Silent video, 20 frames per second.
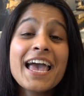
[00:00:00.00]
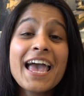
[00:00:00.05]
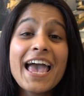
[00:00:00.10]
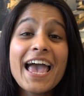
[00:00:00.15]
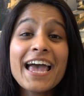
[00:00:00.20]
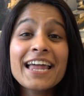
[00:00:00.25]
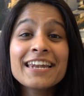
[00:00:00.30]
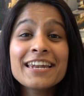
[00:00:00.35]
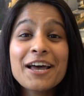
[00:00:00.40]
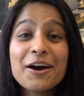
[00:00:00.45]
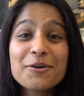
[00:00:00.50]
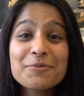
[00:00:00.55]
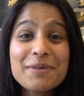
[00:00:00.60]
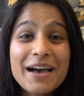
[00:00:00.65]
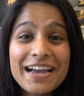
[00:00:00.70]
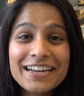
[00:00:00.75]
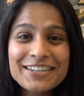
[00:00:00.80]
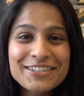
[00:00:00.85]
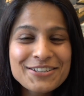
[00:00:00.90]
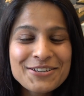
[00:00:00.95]
And now
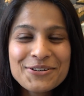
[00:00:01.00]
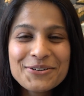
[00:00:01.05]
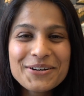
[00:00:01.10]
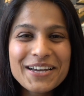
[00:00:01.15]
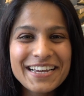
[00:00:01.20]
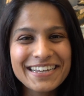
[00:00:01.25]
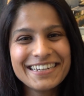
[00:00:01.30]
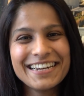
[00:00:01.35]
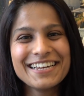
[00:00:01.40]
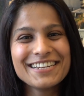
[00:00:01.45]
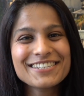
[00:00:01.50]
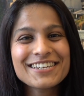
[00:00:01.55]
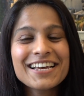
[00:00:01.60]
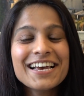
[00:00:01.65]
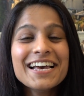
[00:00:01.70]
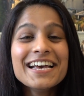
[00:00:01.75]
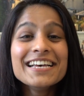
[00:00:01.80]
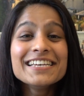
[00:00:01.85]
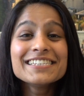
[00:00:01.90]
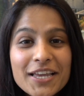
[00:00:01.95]
back to English.
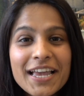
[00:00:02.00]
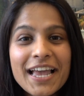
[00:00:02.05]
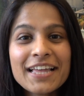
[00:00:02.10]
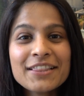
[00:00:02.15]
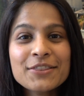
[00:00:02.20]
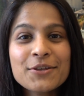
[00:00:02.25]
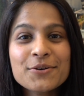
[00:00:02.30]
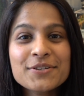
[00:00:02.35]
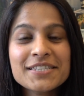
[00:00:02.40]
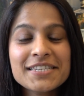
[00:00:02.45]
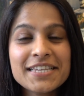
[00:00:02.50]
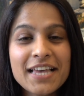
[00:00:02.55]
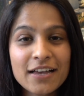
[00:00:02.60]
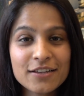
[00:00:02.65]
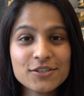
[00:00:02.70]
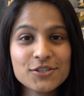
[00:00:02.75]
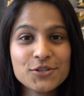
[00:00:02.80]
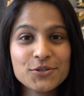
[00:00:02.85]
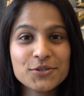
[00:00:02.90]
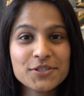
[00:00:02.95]
Looking at those young
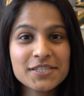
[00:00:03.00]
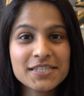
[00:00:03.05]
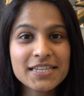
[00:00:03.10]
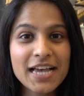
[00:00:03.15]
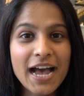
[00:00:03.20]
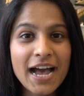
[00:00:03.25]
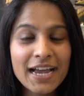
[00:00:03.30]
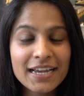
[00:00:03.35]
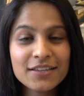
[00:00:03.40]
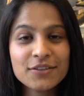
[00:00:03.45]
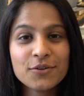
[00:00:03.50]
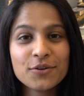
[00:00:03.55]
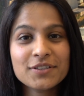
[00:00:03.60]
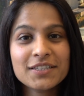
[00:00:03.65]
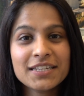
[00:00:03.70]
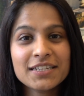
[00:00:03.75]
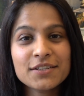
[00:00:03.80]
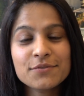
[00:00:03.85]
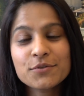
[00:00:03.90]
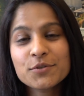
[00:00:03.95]
students, I thought
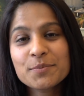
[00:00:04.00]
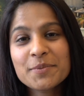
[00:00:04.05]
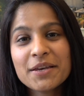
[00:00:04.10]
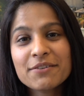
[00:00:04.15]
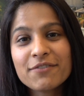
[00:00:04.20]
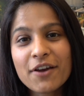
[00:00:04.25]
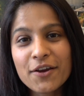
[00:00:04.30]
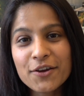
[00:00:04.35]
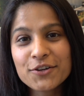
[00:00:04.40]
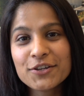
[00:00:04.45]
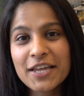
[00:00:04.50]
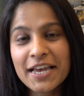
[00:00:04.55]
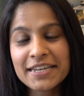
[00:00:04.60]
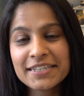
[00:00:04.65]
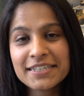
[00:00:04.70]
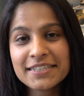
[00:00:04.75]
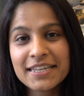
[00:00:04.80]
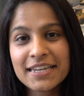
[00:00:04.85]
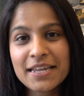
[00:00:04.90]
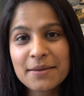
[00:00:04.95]
that it would be a very good
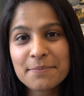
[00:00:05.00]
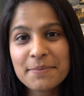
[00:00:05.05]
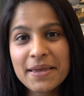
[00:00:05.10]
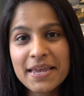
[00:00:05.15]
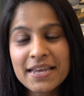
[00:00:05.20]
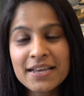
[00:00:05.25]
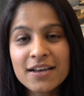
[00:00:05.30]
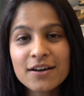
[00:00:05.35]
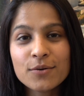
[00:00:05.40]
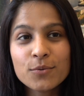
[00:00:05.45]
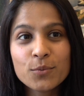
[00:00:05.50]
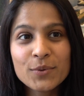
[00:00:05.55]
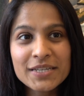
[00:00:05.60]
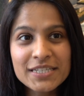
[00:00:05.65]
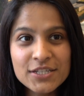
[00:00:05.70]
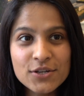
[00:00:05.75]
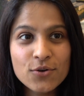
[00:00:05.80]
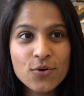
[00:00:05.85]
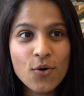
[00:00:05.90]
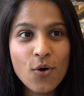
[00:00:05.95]
idea that I make a
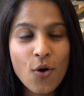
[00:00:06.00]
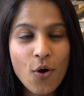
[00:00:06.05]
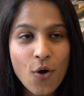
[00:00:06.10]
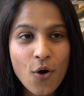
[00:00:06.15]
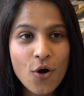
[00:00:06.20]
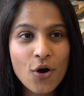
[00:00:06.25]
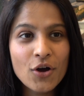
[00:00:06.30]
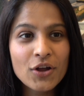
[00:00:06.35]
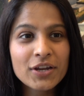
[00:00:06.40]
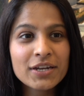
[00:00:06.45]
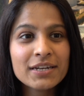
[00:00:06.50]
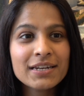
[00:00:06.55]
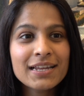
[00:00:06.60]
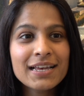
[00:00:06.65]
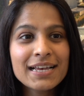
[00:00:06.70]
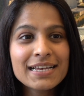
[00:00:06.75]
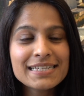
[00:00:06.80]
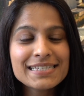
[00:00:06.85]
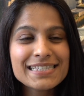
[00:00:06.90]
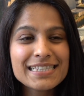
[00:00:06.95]
video on
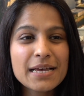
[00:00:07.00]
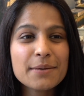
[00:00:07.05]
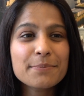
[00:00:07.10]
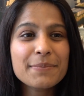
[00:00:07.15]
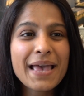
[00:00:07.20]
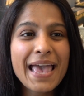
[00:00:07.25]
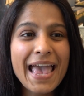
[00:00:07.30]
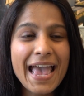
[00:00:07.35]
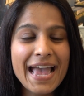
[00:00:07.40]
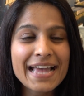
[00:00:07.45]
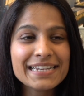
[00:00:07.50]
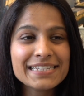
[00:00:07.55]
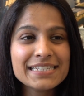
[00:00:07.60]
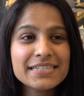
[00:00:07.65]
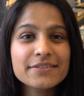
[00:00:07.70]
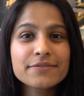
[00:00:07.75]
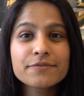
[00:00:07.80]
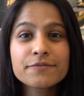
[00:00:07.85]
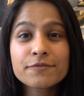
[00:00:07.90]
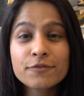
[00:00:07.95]
some
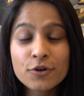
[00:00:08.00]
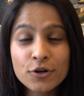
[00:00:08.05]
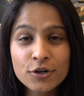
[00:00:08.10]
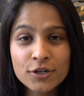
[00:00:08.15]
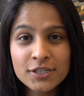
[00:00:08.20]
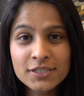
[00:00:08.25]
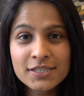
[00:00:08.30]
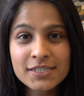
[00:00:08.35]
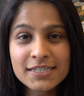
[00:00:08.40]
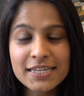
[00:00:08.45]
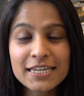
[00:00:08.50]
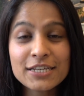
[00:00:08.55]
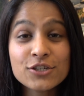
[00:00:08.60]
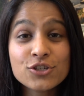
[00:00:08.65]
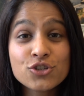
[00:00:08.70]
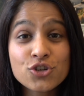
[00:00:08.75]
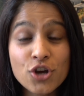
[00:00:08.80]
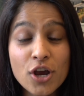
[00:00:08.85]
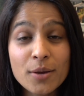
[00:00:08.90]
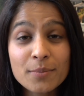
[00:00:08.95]
handy words in
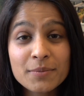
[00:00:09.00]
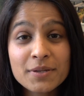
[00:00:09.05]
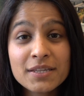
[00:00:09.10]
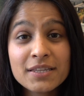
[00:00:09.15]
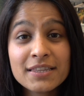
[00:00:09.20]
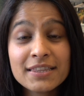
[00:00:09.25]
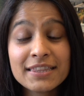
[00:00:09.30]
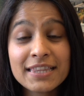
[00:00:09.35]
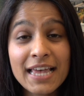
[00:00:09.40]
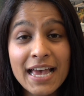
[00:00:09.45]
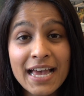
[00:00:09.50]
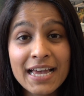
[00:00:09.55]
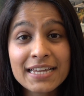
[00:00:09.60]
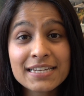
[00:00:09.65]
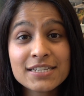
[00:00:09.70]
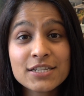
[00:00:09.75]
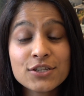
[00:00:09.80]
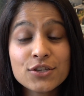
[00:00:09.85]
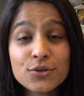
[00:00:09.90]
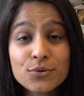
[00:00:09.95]
German that
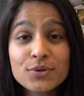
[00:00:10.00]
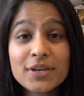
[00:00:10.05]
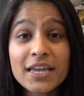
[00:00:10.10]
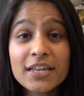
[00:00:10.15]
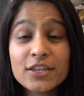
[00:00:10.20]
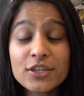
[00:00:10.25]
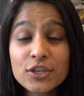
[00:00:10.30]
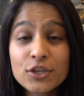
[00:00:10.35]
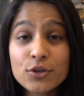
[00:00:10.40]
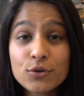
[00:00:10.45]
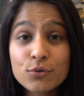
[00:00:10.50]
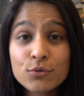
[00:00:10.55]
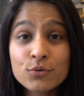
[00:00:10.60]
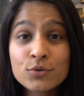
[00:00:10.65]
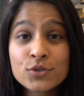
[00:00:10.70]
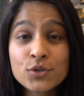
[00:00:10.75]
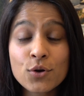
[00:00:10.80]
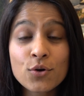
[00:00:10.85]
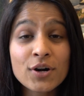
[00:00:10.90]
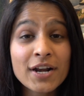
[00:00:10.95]
you can
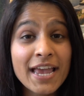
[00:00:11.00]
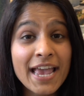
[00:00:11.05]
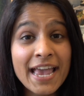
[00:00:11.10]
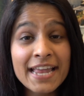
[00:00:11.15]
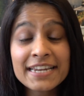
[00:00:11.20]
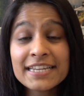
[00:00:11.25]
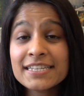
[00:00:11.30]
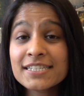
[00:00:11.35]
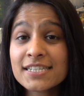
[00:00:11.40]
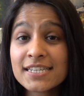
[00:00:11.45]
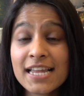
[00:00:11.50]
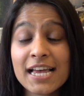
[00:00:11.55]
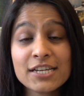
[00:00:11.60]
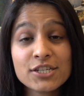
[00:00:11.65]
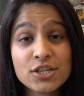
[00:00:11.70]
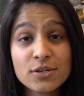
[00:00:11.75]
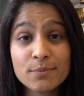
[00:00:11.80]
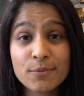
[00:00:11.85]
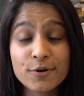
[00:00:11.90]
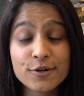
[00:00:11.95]
use, or any
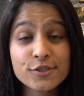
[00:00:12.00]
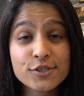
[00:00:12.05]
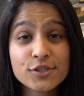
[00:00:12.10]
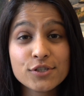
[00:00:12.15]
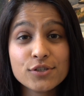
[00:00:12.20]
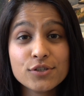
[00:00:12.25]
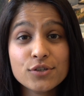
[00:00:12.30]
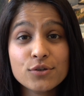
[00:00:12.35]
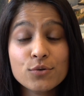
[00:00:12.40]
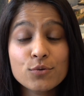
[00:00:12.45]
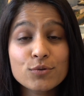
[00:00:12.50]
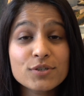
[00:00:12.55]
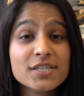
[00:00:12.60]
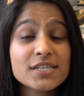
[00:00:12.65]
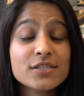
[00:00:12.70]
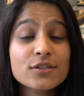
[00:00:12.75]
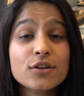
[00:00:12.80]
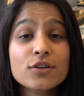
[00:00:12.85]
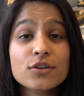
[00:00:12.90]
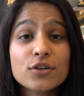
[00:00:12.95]
international person who
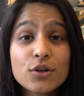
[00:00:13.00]
does not